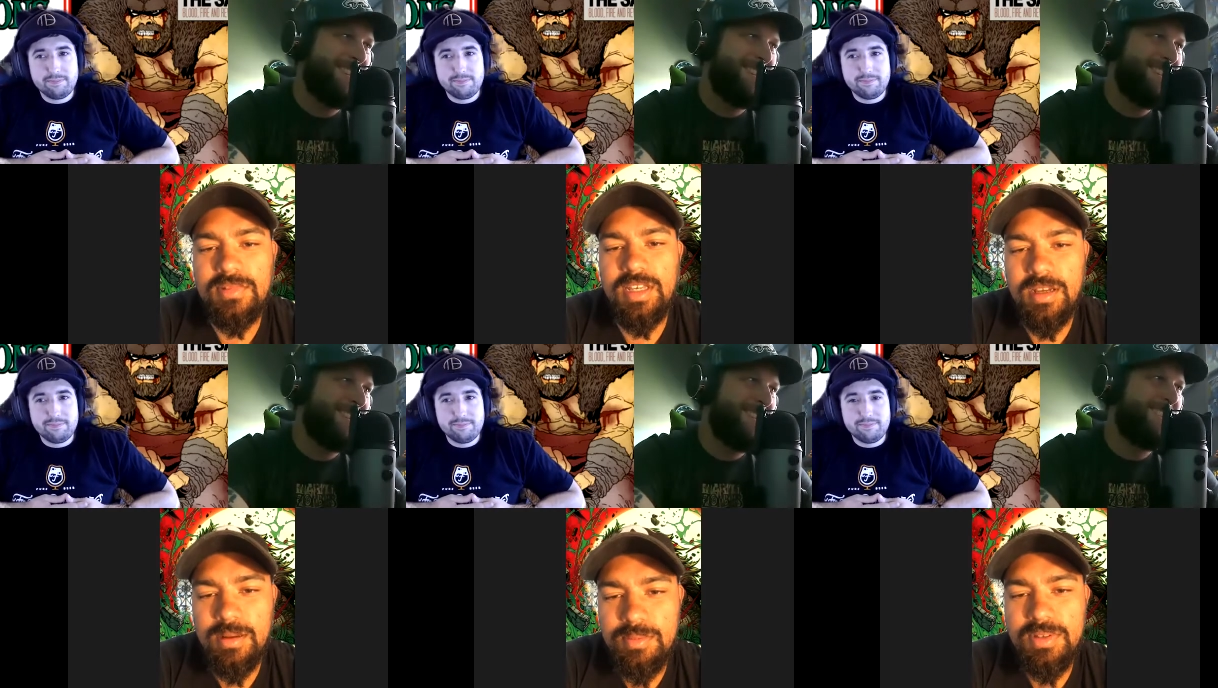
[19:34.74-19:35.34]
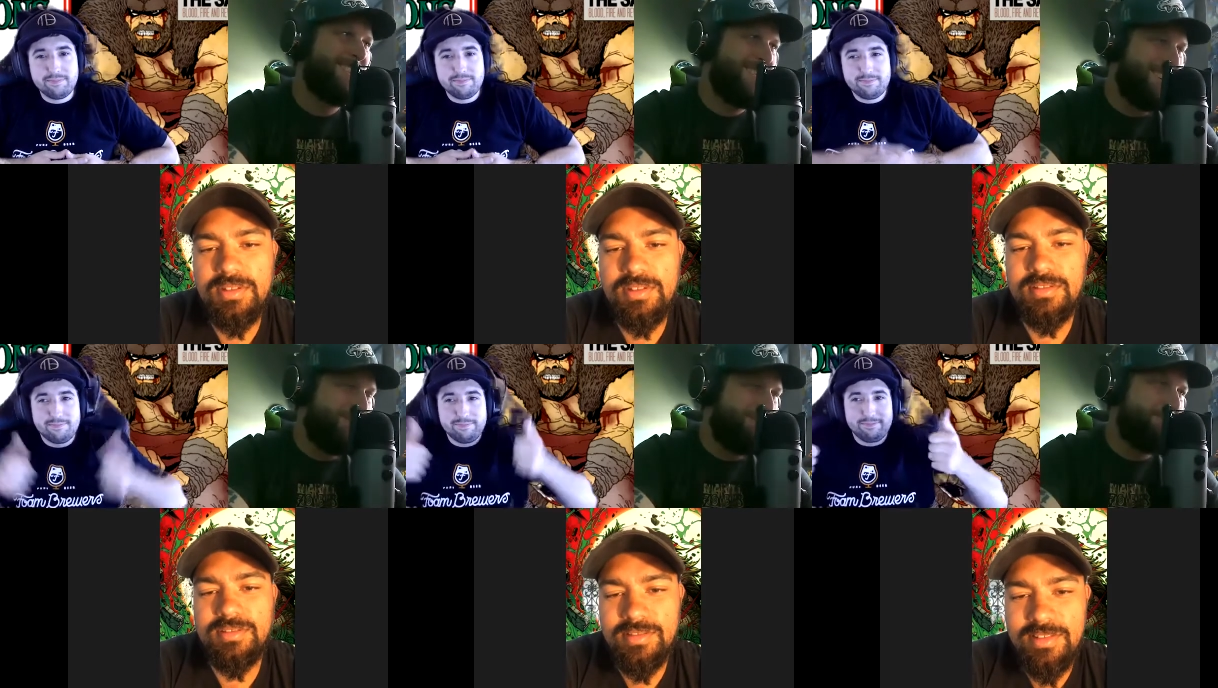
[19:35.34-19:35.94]
Speaker 1: Yep. Yeah.
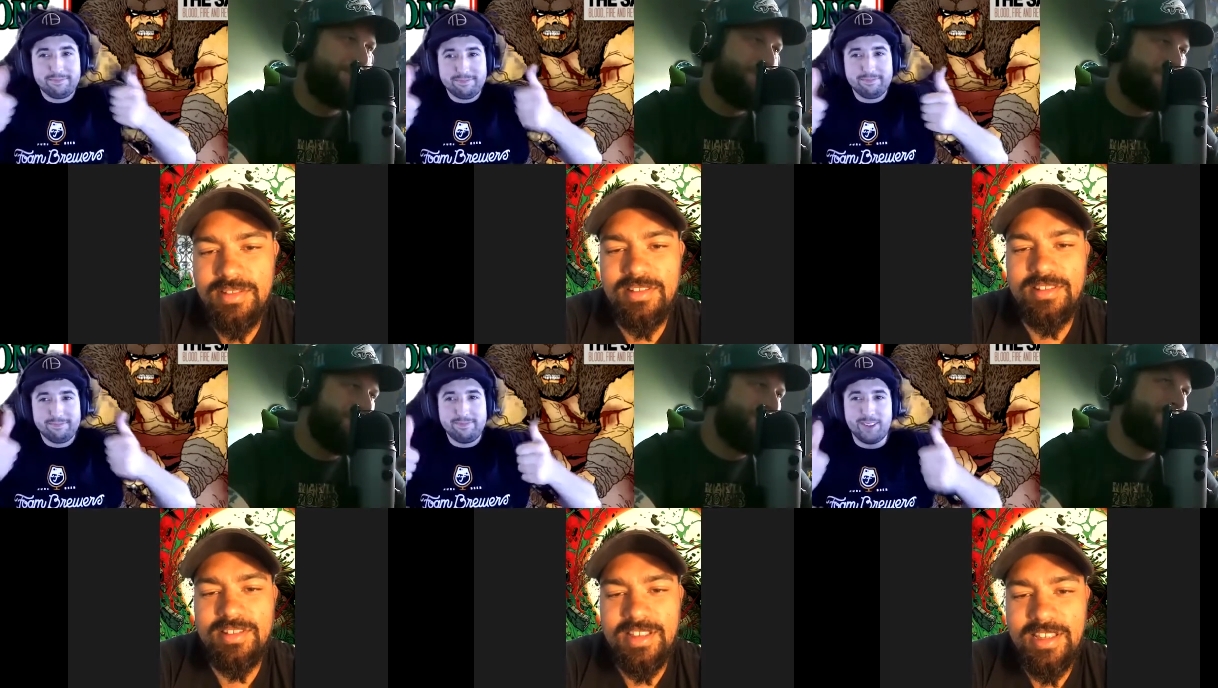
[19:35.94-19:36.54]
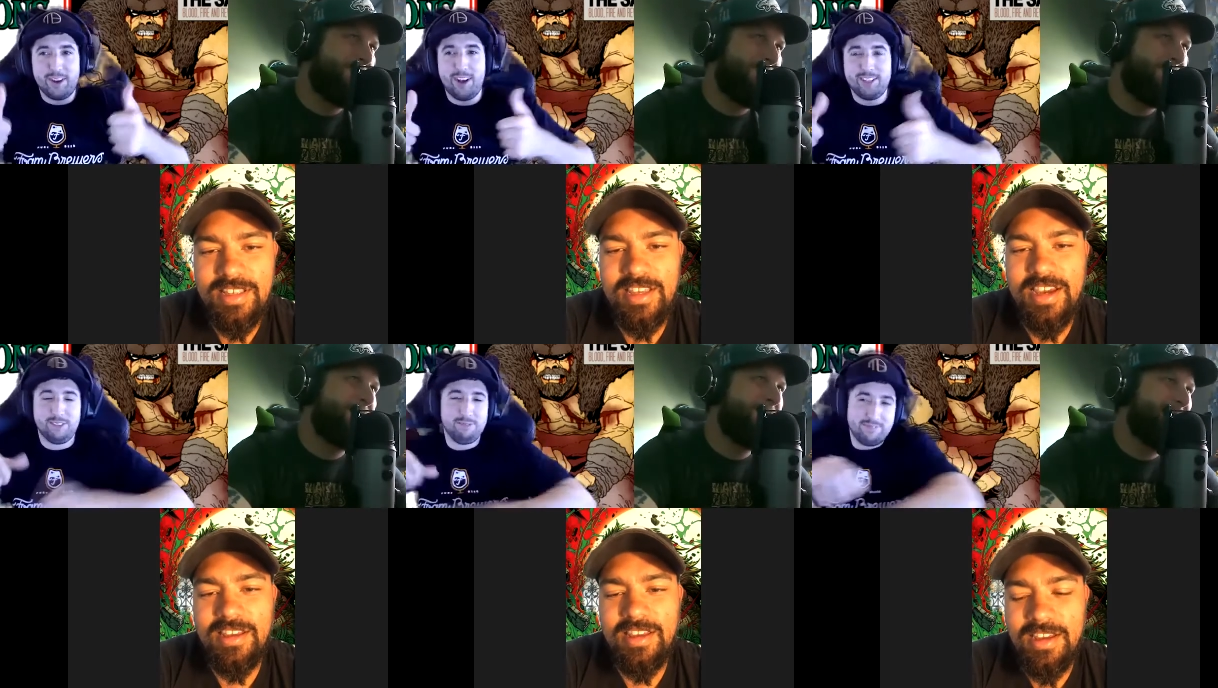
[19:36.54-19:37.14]
Yeah,
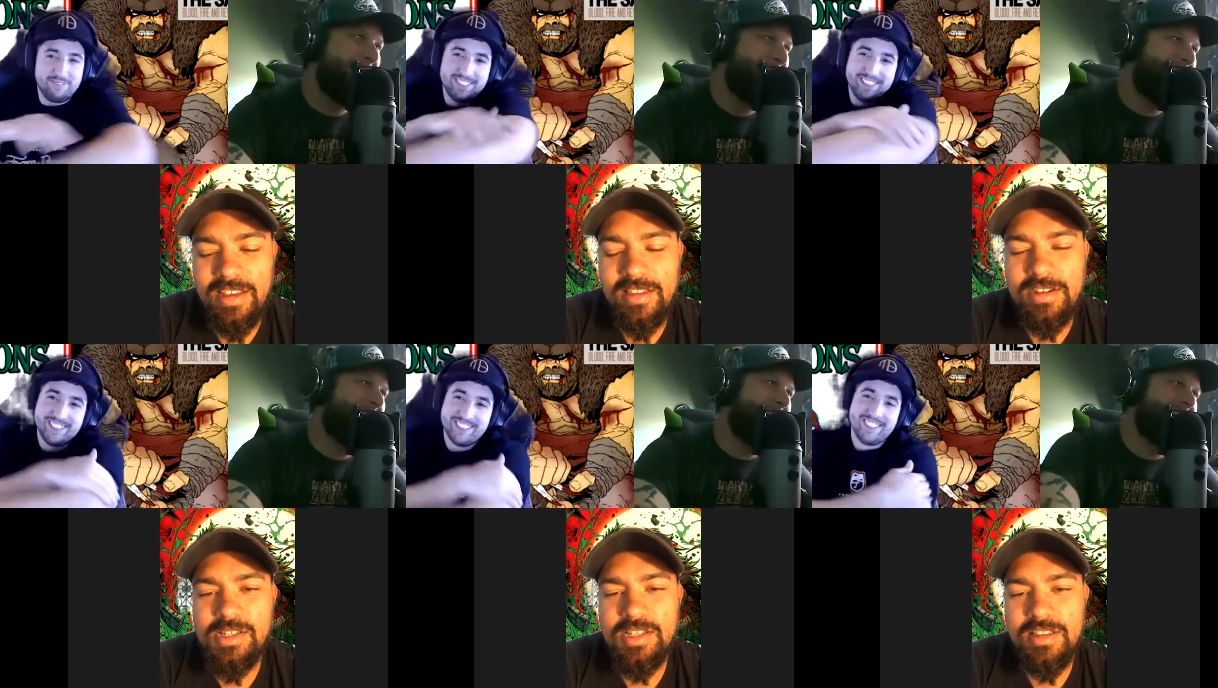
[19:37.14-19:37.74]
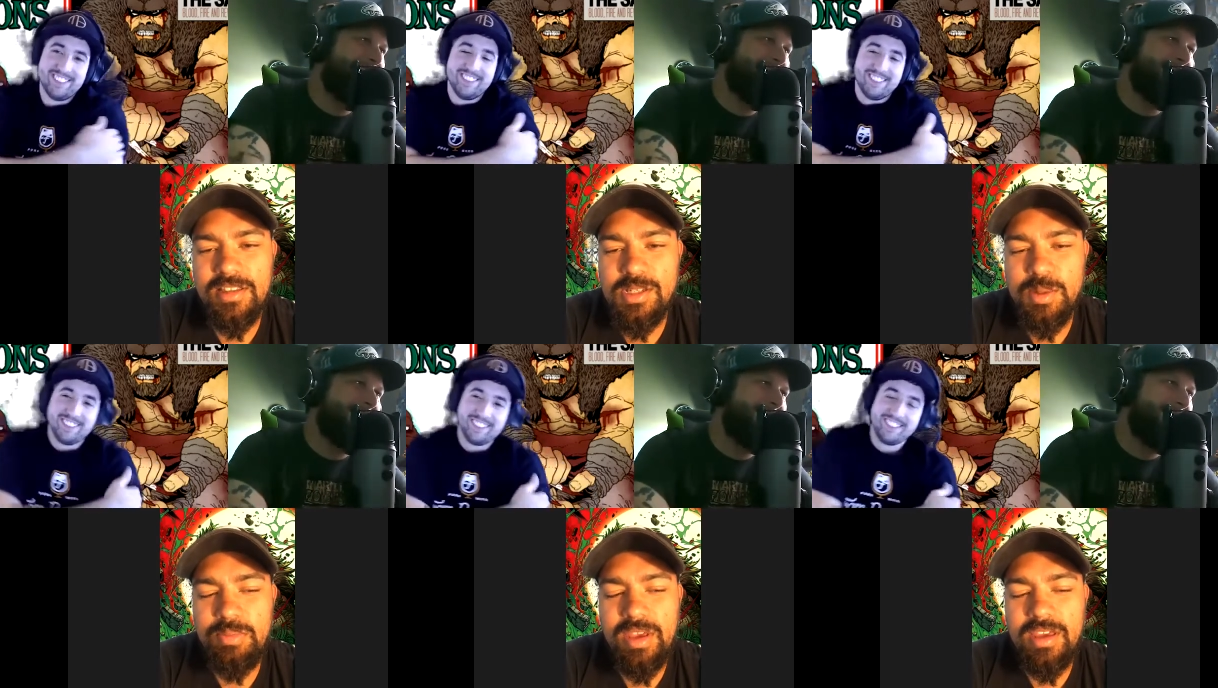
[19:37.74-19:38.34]
yeah, yeah. There's a there's a
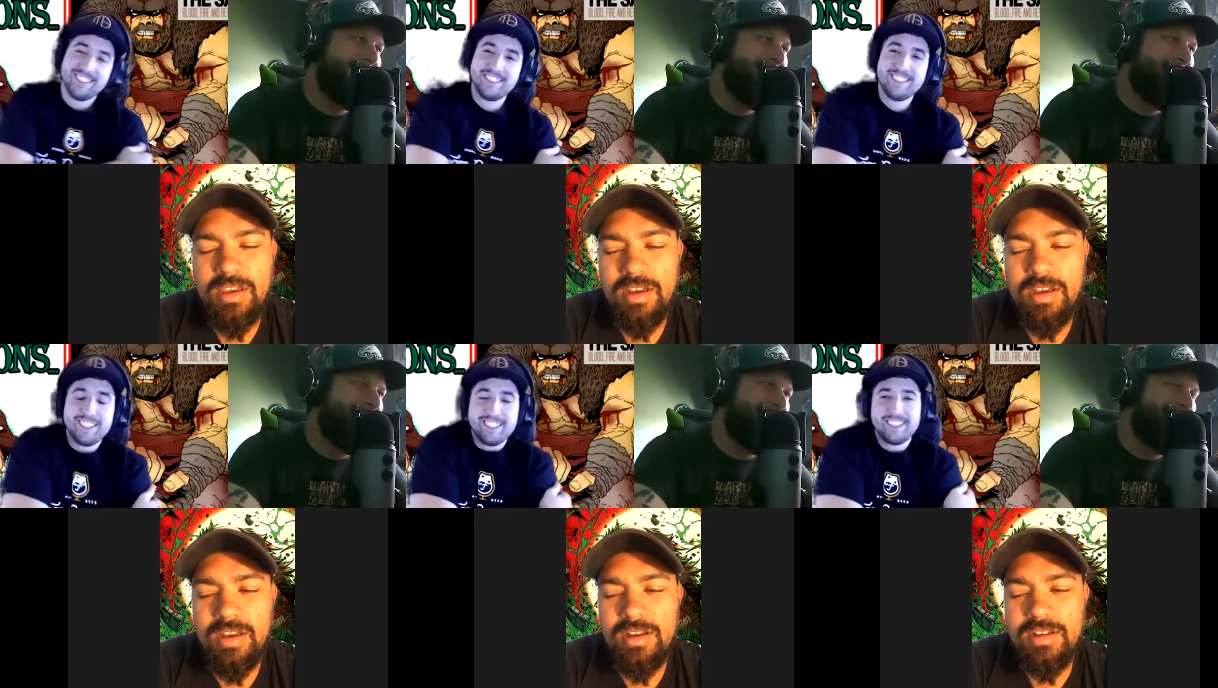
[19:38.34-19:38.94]
big. Uh,